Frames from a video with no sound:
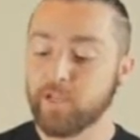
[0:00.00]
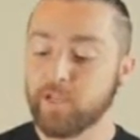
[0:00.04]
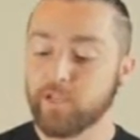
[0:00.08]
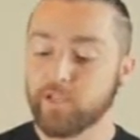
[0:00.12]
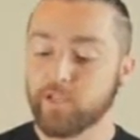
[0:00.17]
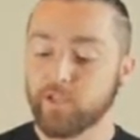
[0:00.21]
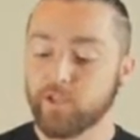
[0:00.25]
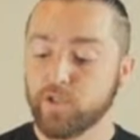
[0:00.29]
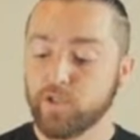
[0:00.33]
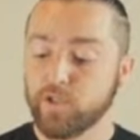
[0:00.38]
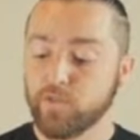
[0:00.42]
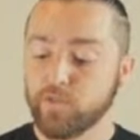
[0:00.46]

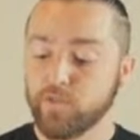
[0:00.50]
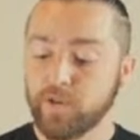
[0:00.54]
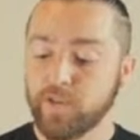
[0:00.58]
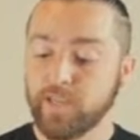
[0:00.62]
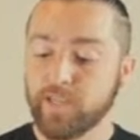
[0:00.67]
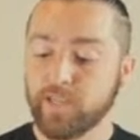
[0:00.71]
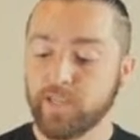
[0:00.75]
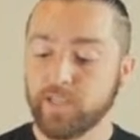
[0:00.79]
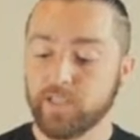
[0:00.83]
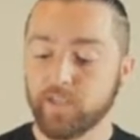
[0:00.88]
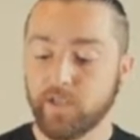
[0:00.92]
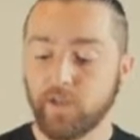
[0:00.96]
So the
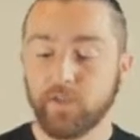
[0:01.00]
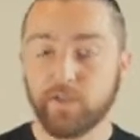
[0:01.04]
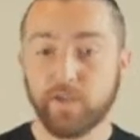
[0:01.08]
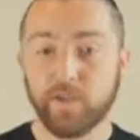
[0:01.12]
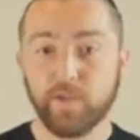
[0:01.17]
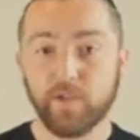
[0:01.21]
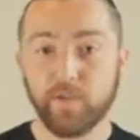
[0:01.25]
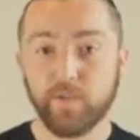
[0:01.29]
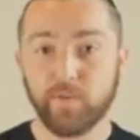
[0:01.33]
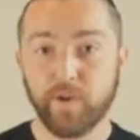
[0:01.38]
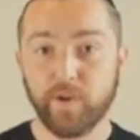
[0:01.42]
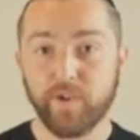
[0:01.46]
ring is on
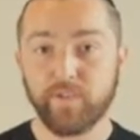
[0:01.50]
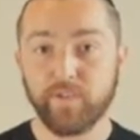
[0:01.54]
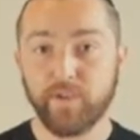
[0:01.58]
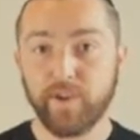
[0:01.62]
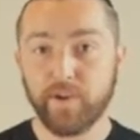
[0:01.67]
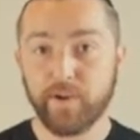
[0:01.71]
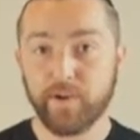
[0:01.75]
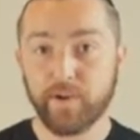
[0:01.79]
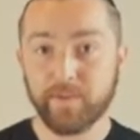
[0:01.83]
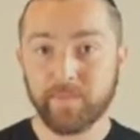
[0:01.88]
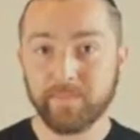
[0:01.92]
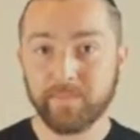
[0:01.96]
the ring
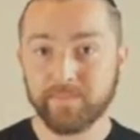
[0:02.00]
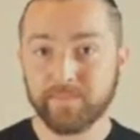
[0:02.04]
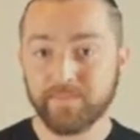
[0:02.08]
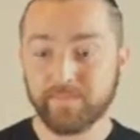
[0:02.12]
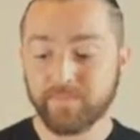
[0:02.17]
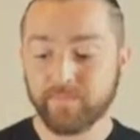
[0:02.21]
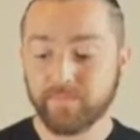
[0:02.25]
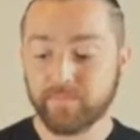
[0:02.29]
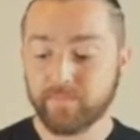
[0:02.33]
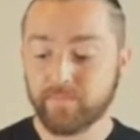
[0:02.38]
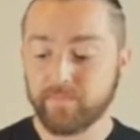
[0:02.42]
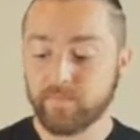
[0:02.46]
finger,
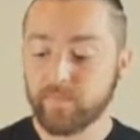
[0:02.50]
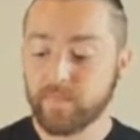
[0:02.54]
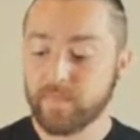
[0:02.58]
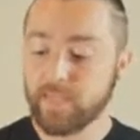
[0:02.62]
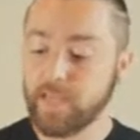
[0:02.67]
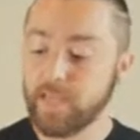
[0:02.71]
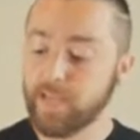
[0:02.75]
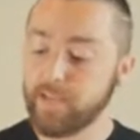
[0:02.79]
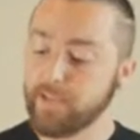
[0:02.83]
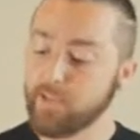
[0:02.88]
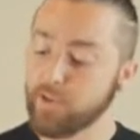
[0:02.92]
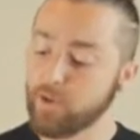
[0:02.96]

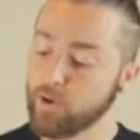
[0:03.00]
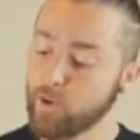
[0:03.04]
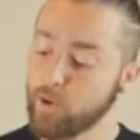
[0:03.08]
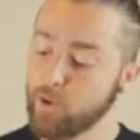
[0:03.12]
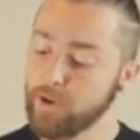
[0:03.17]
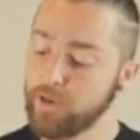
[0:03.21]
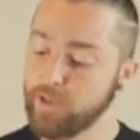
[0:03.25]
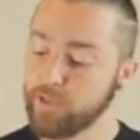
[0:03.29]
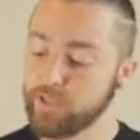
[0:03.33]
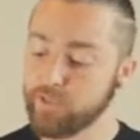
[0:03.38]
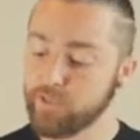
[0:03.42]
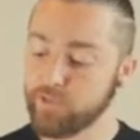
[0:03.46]
and the
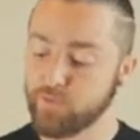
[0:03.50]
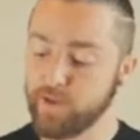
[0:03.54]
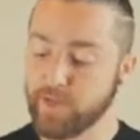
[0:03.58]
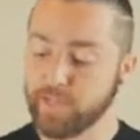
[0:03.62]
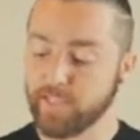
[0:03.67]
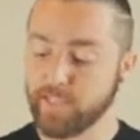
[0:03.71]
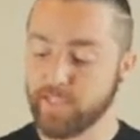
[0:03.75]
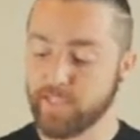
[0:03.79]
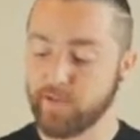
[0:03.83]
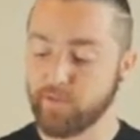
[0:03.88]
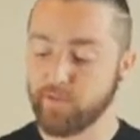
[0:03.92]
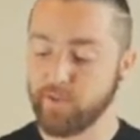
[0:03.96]
coin is
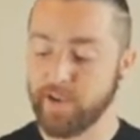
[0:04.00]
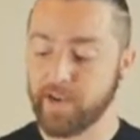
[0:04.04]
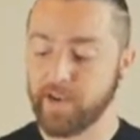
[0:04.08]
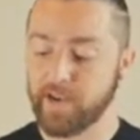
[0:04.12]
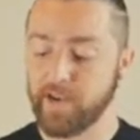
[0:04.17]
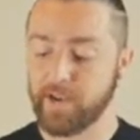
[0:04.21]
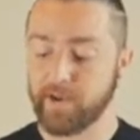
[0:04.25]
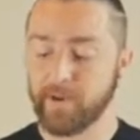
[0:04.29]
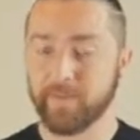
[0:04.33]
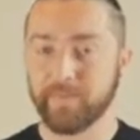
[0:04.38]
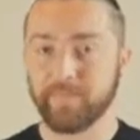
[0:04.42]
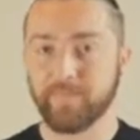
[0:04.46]
resting right
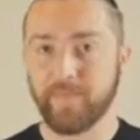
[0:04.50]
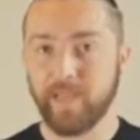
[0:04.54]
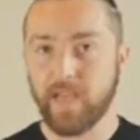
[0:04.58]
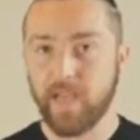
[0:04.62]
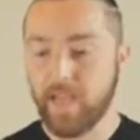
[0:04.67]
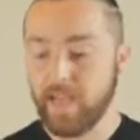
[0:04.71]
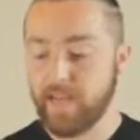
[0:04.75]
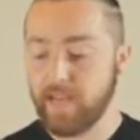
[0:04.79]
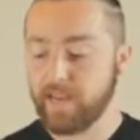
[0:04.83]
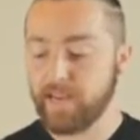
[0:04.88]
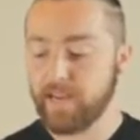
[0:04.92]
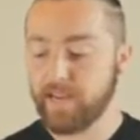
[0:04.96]
here.
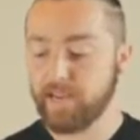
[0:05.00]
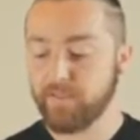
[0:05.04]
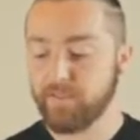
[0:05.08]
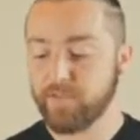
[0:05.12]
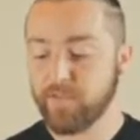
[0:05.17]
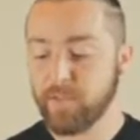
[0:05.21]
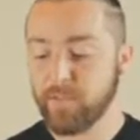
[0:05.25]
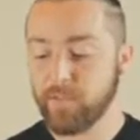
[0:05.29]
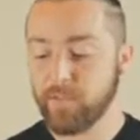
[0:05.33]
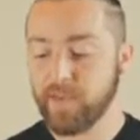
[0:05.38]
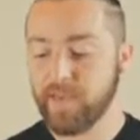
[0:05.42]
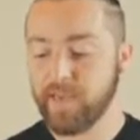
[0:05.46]
Now if
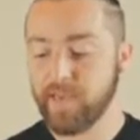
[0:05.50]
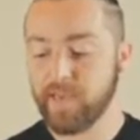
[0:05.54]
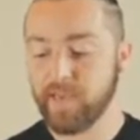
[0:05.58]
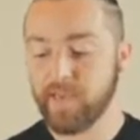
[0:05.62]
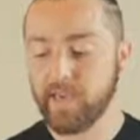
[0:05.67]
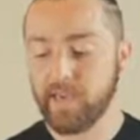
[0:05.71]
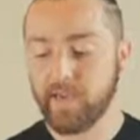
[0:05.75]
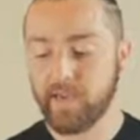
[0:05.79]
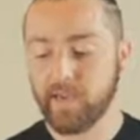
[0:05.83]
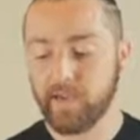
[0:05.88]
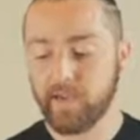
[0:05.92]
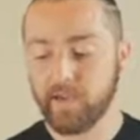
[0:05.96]
the
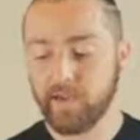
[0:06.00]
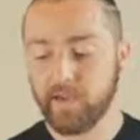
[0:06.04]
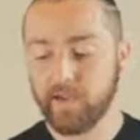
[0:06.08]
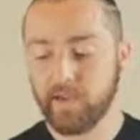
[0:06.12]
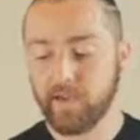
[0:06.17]
pinky,